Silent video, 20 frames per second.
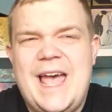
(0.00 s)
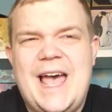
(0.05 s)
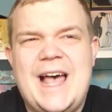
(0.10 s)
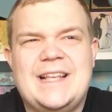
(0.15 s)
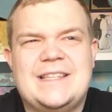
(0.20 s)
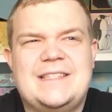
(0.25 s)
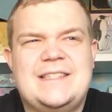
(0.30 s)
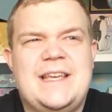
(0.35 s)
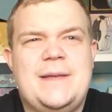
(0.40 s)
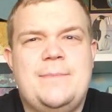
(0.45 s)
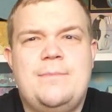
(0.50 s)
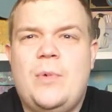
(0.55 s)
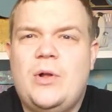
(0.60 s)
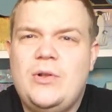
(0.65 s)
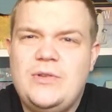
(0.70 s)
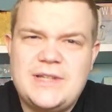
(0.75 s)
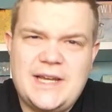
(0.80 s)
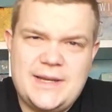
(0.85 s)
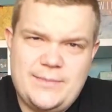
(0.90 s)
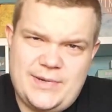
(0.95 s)
As a
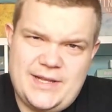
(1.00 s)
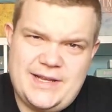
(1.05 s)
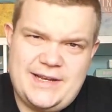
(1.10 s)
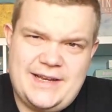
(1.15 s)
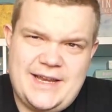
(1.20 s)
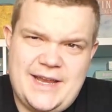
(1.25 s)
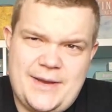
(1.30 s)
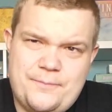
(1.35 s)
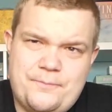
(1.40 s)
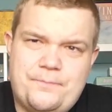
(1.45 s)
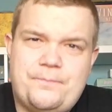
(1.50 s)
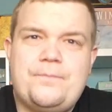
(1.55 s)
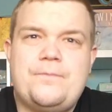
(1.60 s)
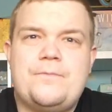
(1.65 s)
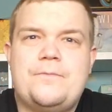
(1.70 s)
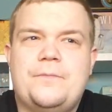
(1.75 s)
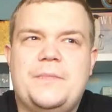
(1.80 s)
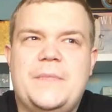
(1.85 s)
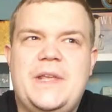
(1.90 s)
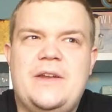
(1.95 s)
multiplayer game,
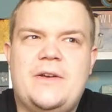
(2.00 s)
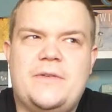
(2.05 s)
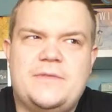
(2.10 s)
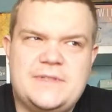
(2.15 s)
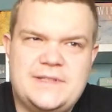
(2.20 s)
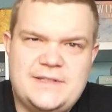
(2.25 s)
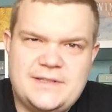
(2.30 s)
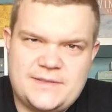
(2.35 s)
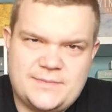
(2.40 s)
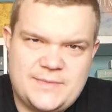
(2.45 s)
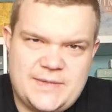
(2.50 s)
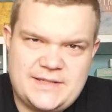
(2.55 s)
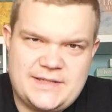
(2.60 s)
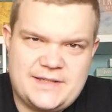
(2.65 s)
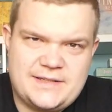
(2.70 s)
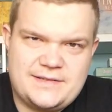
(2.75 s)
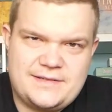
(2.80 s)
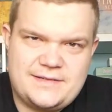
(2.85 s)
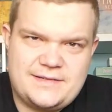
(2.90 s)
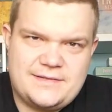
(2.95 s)
it obviously doesn't make
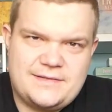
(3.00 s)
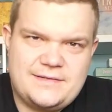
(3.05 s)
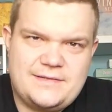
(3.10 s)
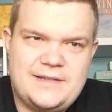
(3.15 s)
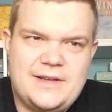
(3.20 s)
sense.